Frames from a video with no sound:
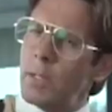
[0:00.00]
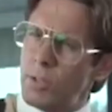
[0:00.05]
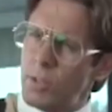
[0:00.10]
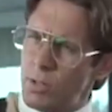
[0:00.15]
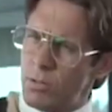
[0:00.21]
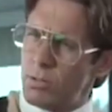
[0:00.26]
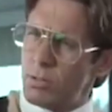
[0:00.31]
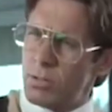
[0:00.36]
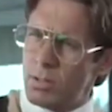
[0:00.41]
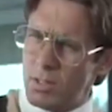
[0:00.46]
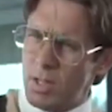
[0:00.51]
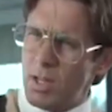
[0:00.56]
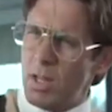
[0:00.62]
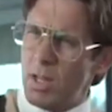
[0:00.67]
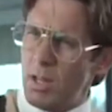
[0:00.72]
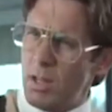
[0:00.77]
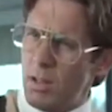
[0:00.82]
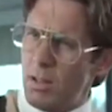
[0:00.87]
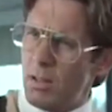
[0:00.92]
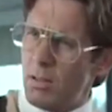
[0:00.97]
Did you
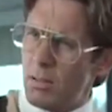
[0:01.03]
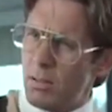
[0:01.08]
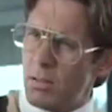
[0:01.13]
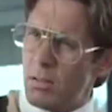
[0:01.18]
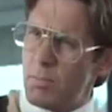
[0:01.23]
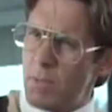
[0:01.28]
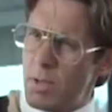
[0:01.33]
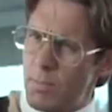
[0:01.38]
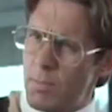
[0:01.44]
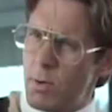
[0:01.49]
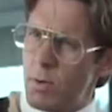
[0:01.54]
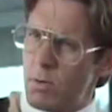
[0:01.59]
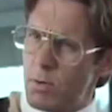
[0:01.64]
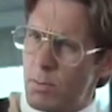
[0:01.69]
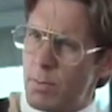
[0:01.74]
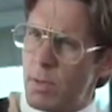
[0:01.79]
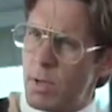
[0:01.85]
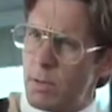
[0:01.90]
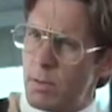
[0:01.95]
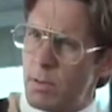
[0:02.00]
see the memo
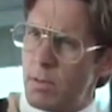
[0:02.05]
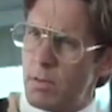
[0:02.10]
about